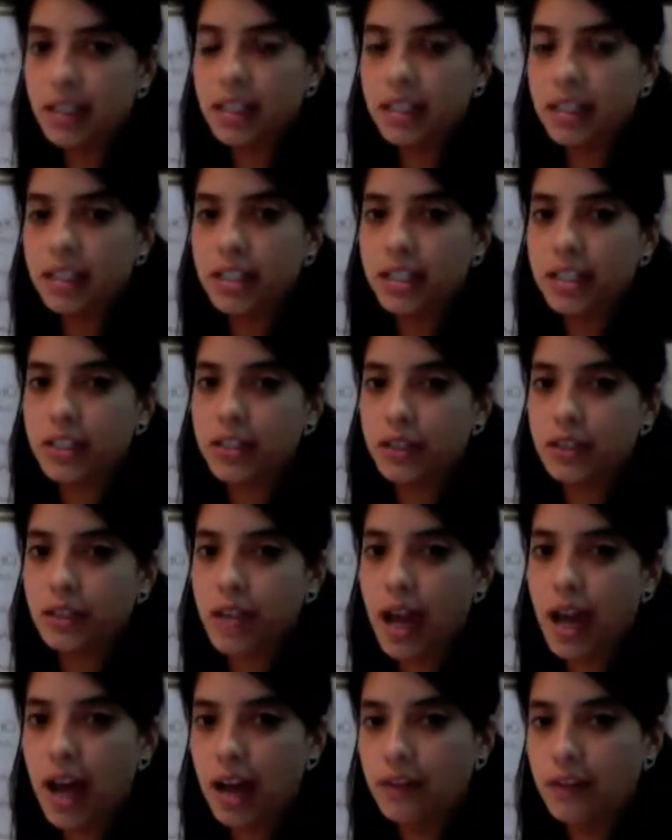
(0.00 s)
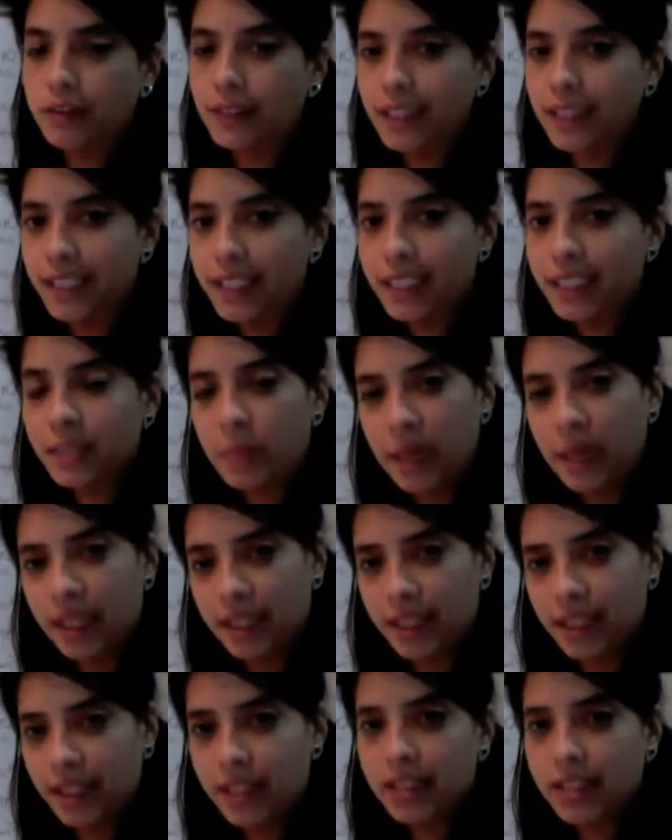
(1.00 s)
it should have clean
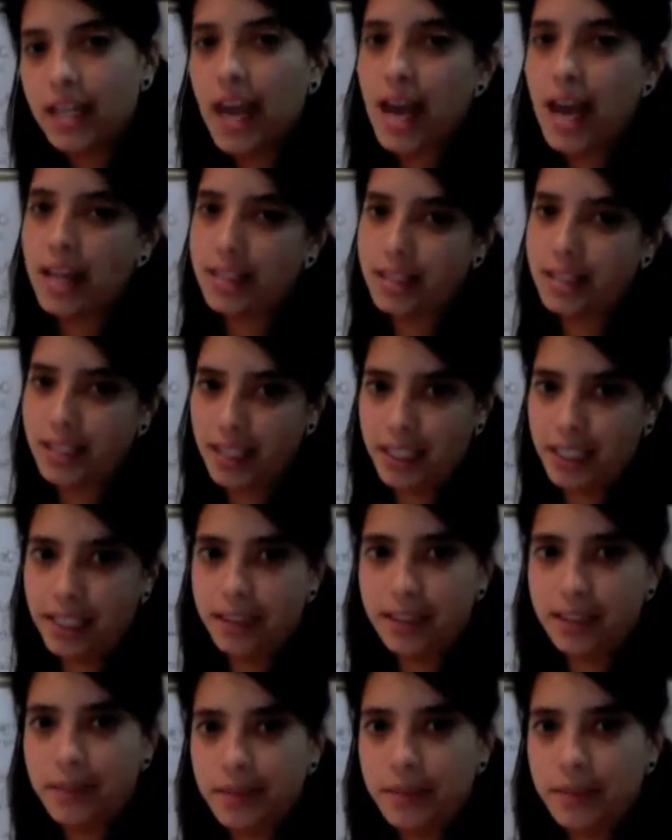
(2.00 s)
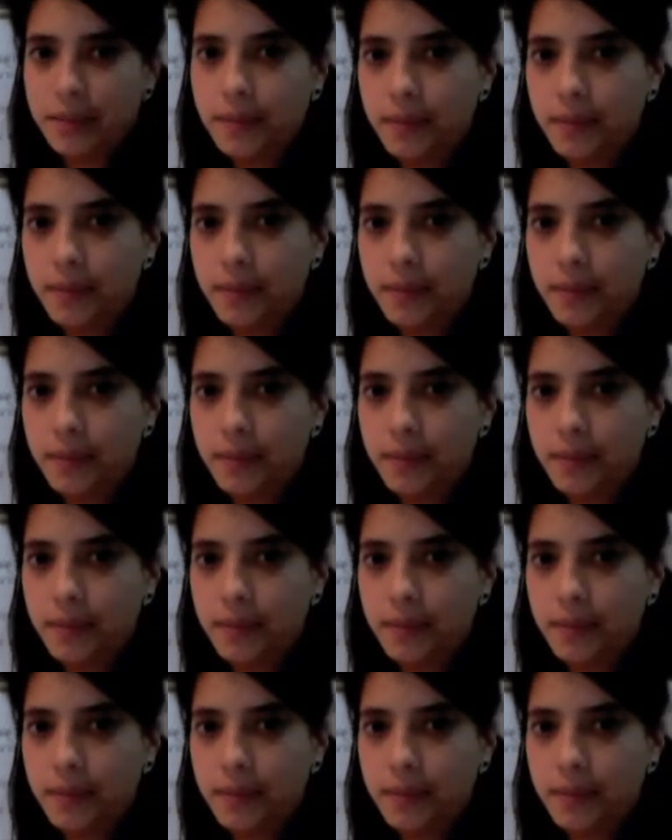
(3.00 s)
spaces and seats.